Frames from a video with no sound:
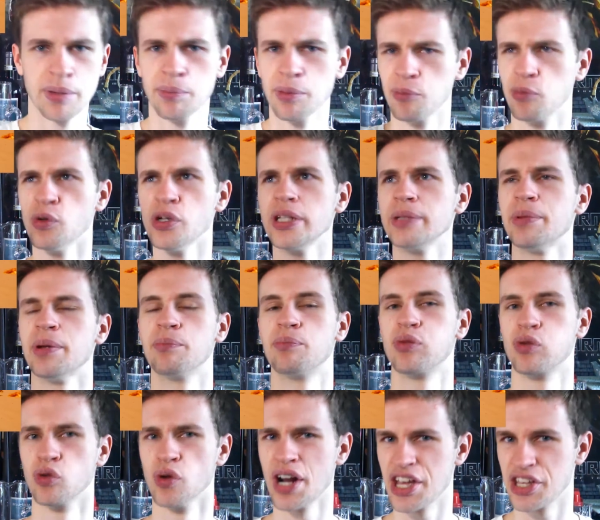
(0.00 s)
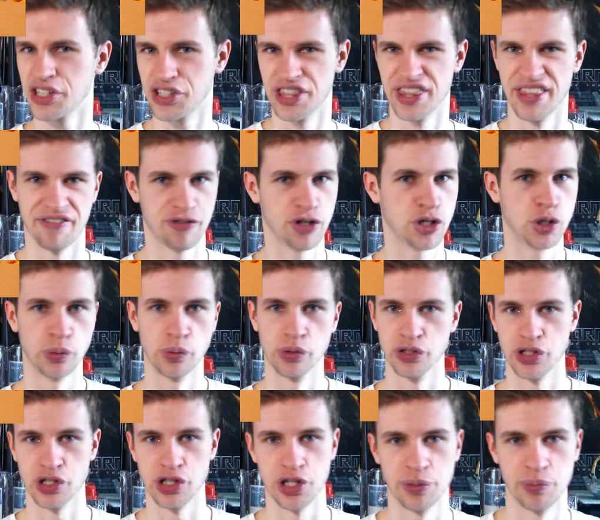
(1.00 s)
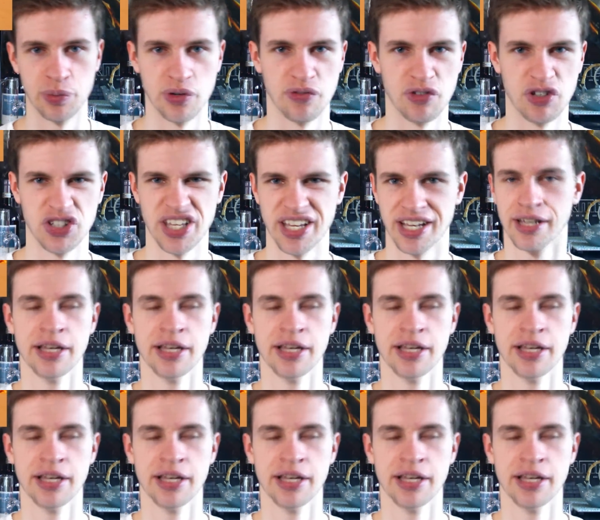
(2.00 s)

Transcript: People have really been praising the visuals of these movies.